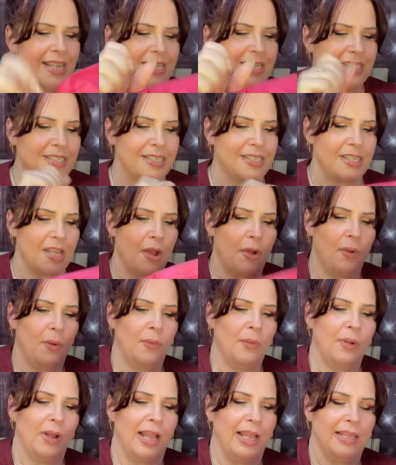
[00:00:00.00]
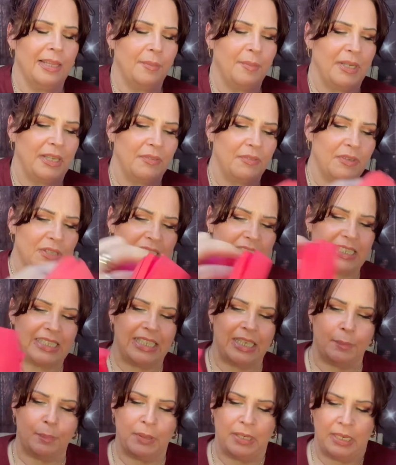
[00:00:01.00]
So let me give you a
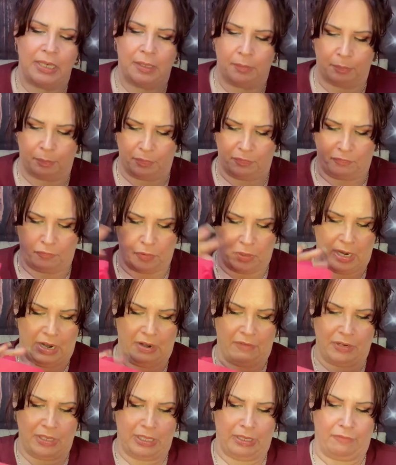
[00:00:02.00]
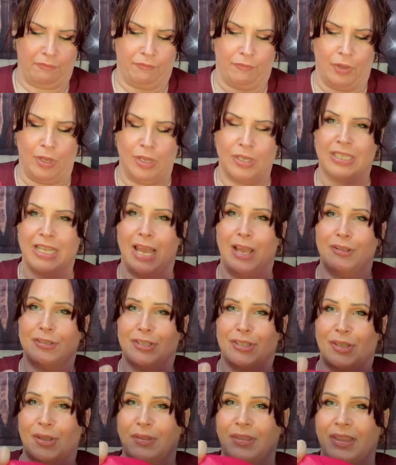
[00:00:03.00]
sneak peek before everything falls out.
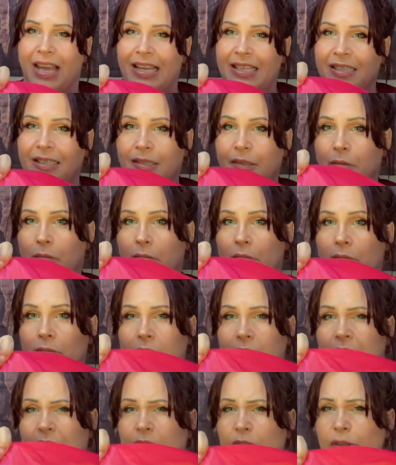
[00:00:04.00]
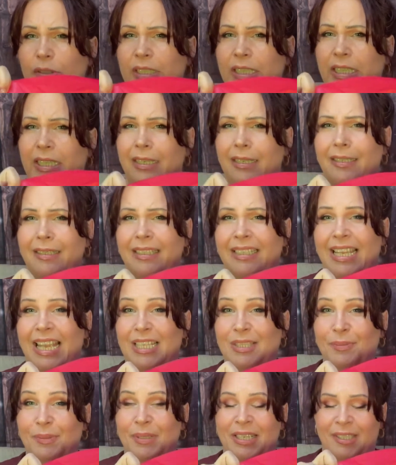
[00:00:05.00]
So that's, can you see it?
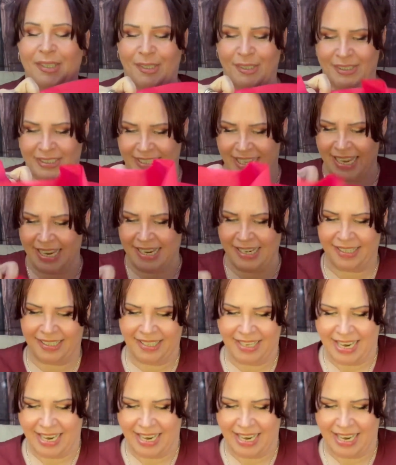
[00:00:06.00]
That's what it looks like.